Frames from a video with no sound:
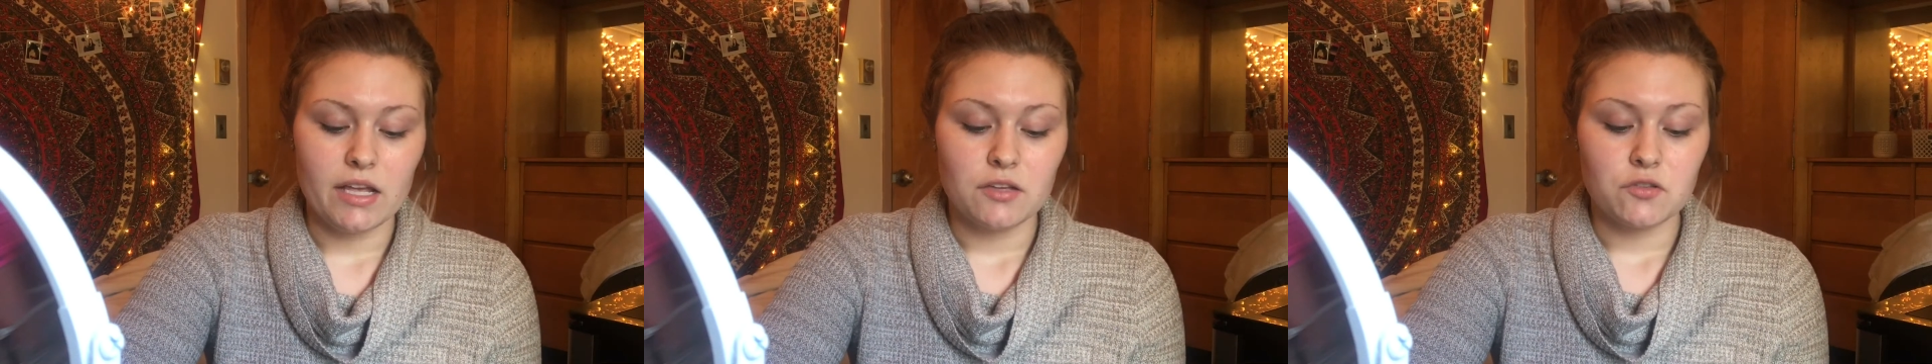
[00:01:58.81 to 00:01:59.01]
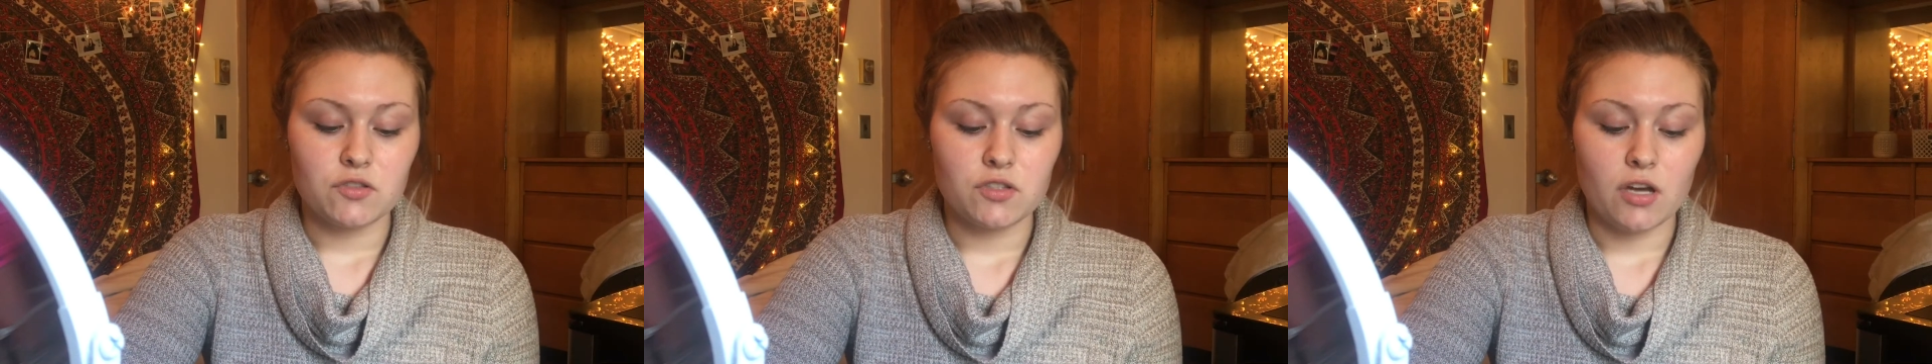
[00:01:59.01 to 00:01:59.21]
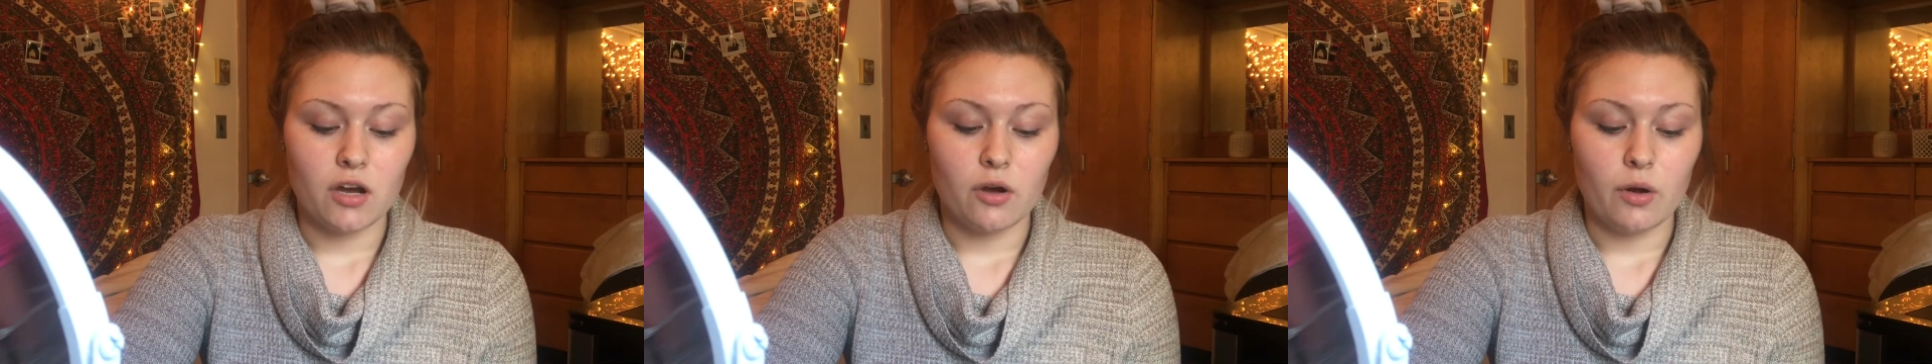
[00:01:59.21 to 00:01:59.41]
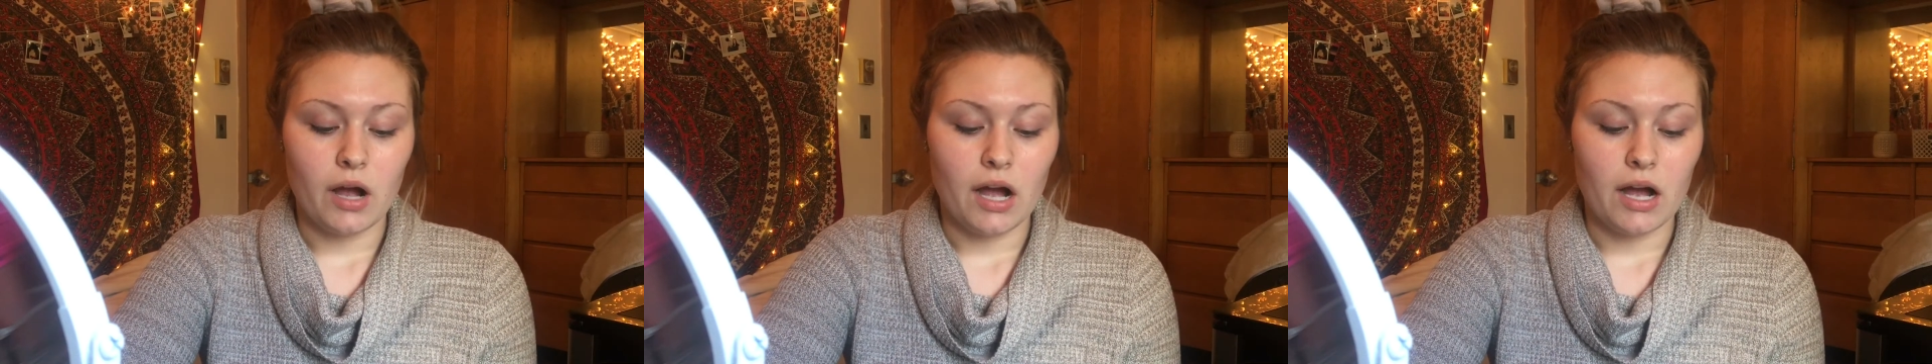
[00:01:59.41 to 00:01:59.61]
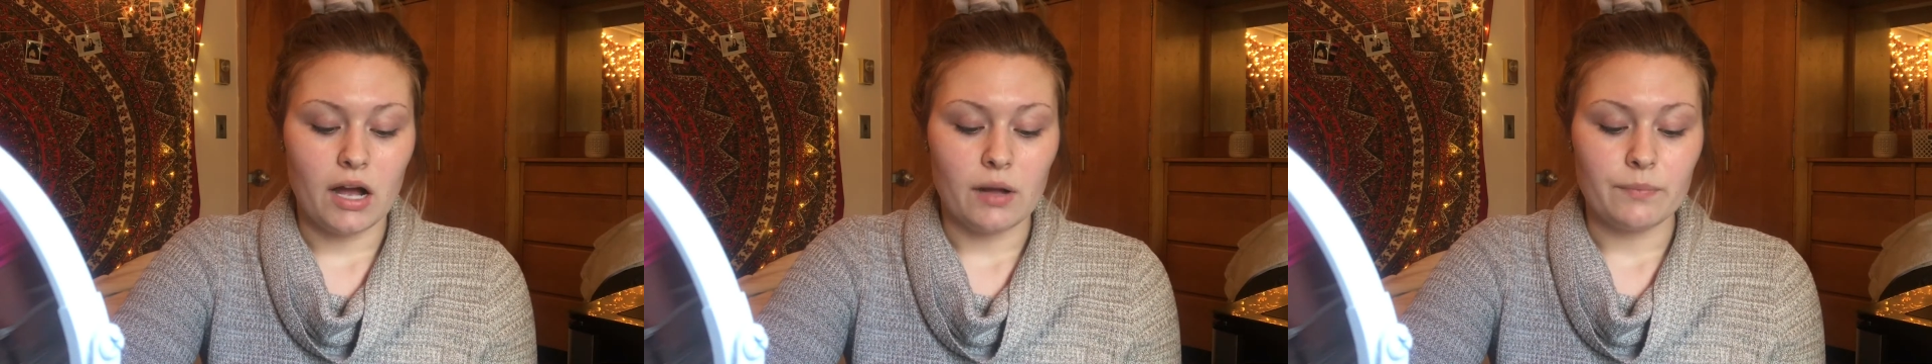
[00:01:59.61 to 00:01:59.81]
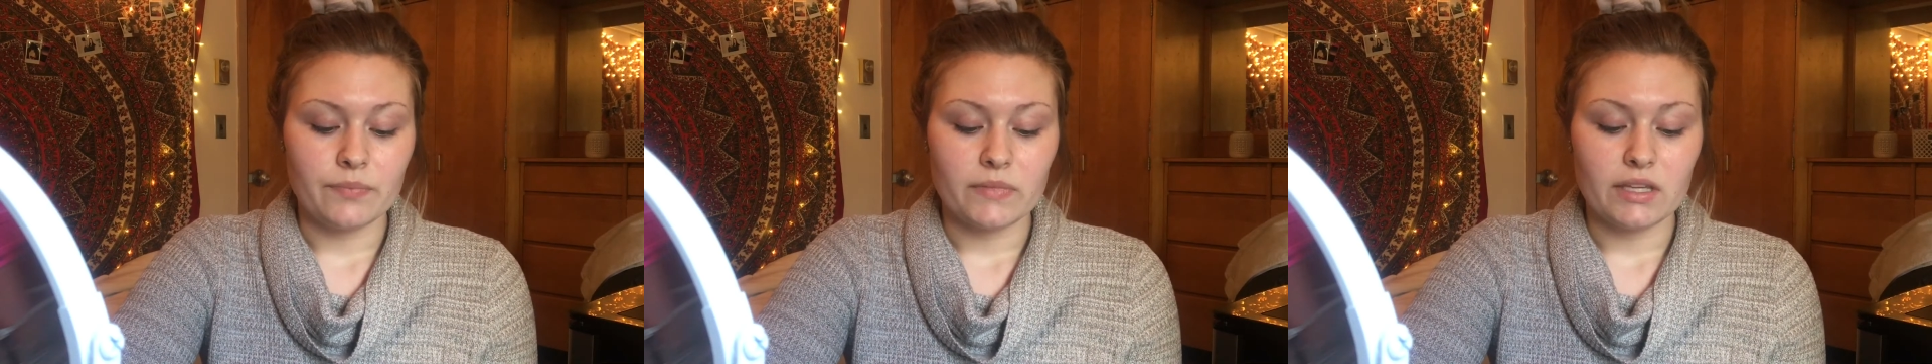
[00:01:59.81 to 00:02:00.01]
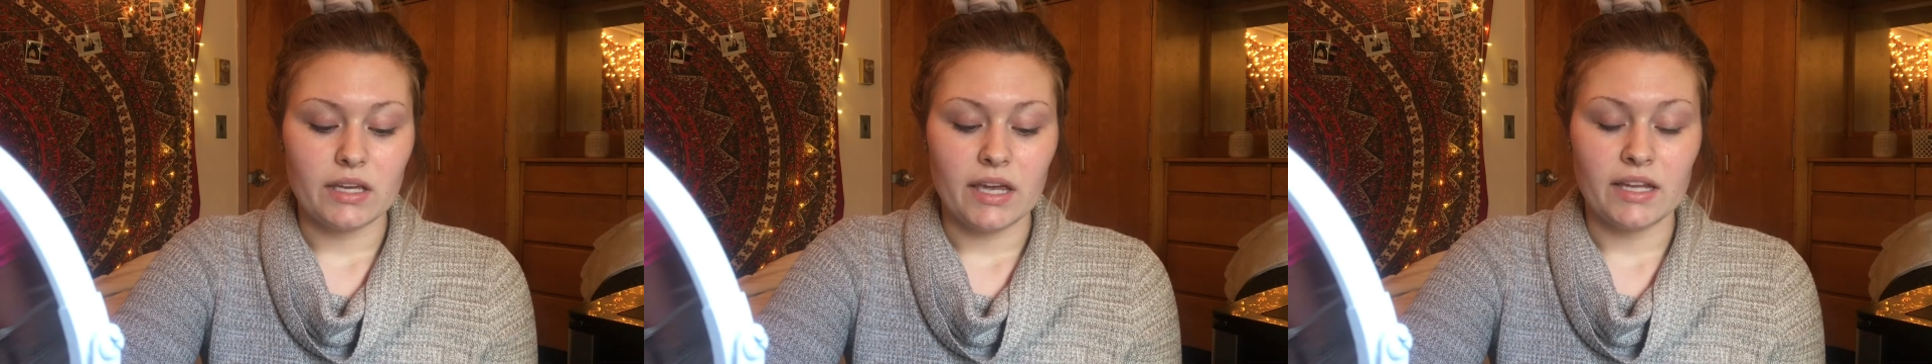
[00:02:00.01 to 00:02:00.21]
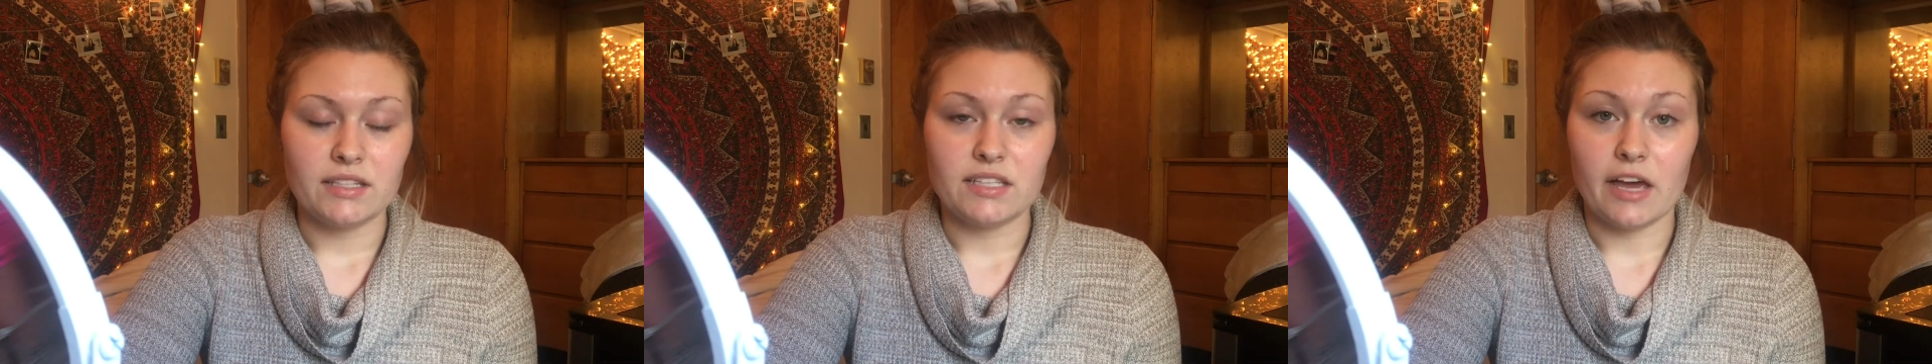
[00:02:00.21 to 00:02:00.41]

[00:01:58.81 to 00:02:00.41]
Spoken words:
So it